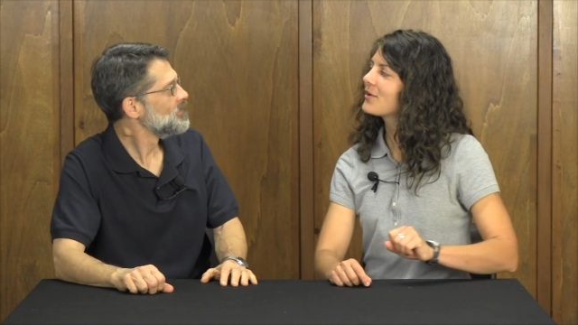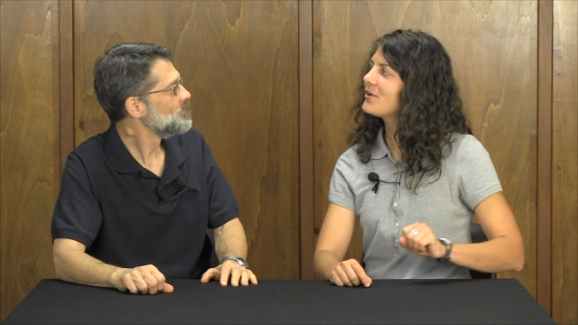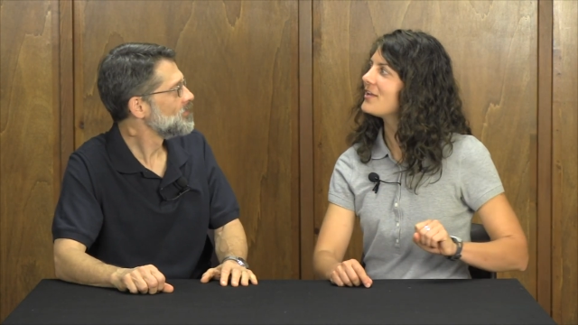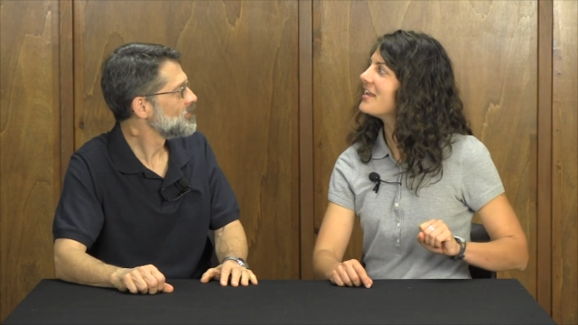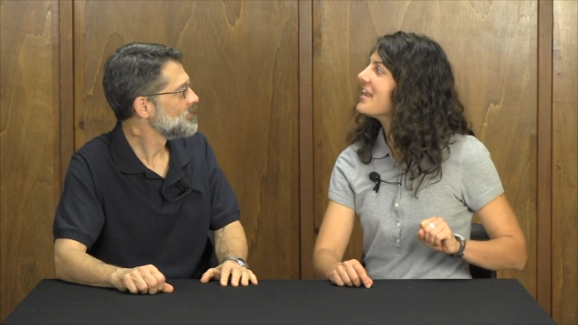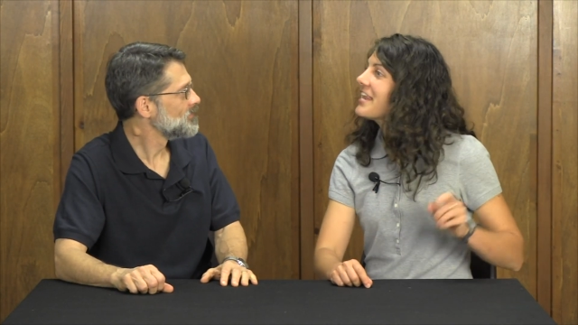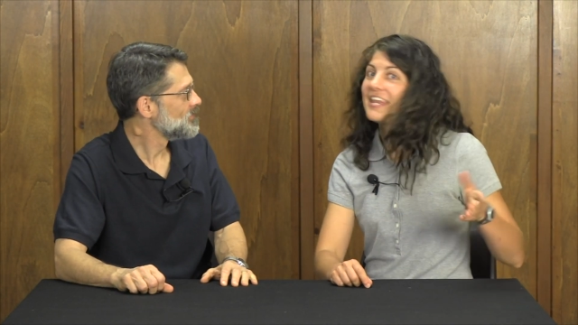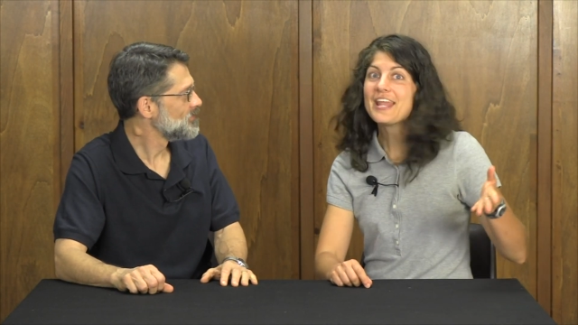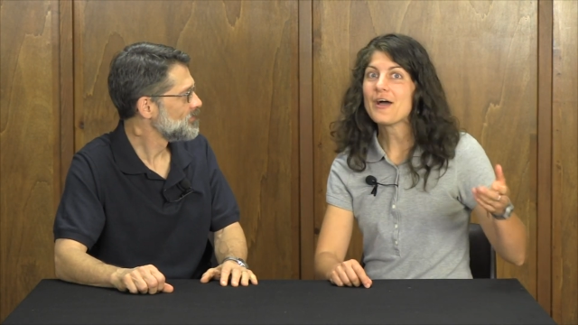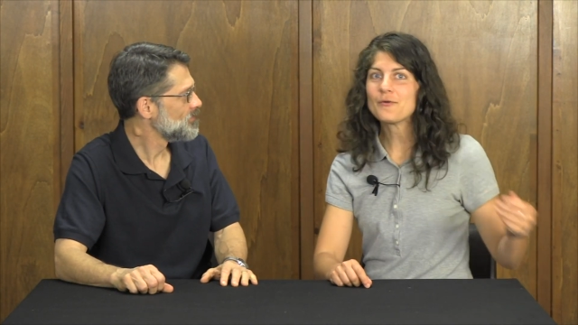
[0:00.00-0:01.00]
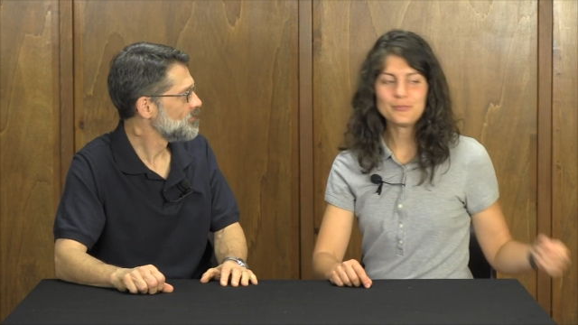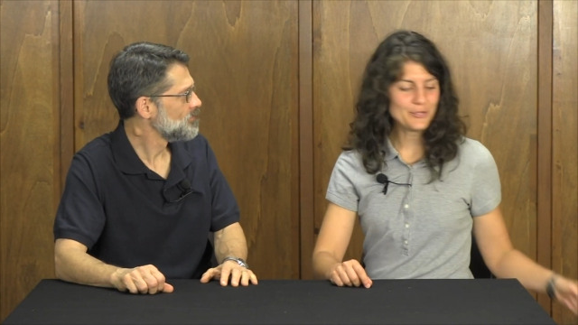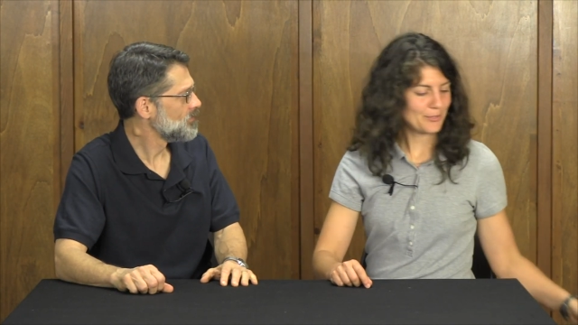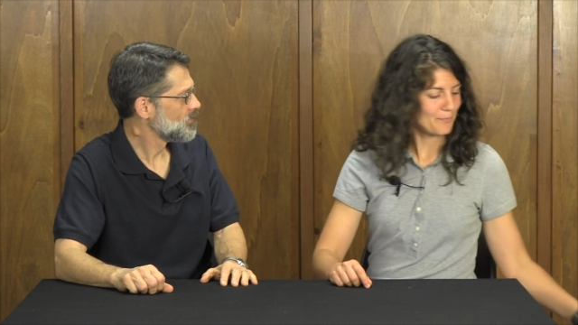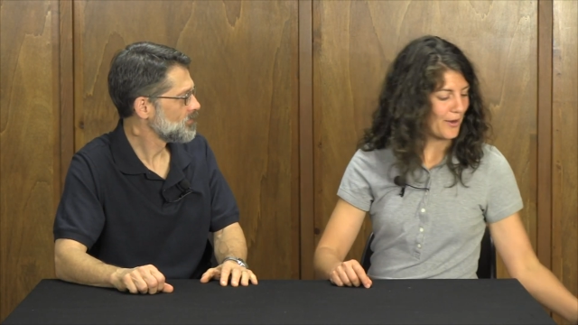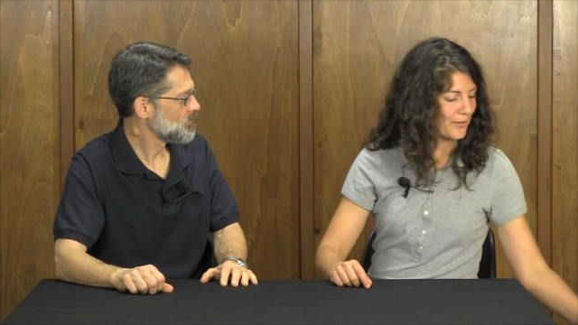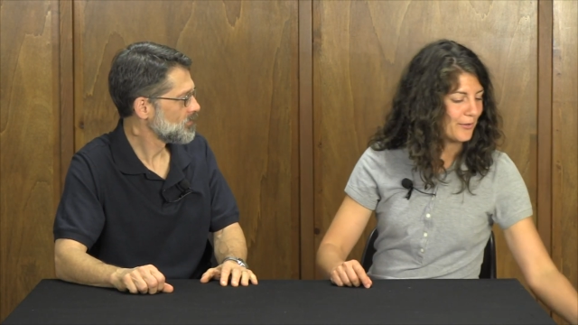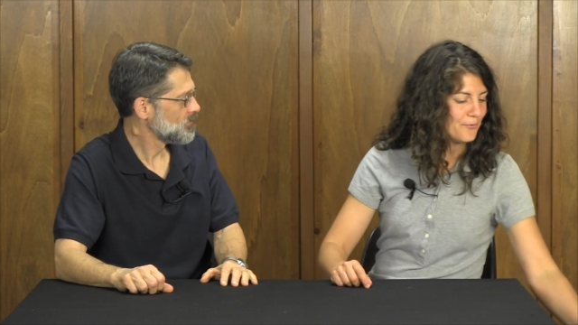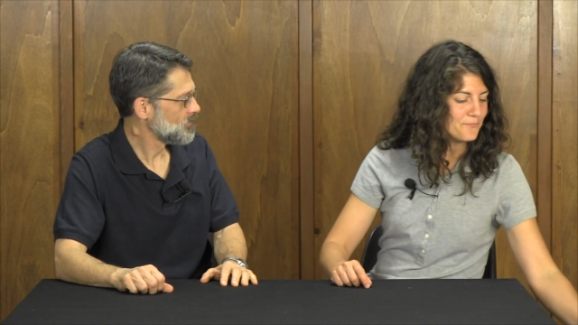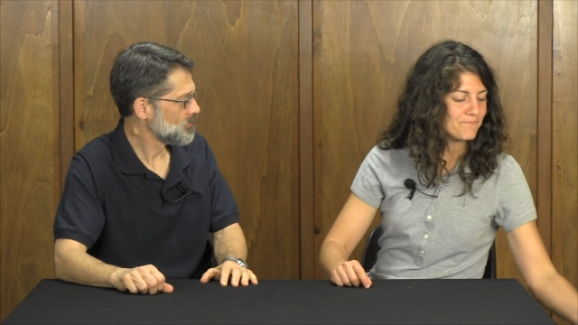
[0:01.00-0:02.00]
Speaker 1: Good. Now look,
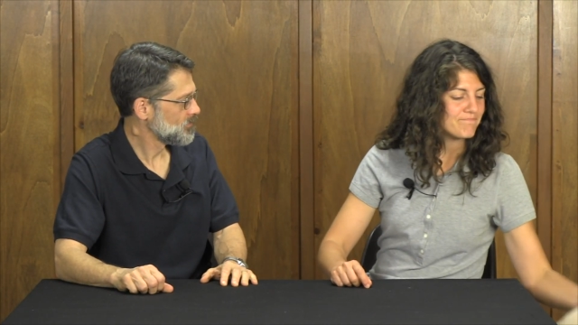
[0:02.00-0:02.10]
Marco.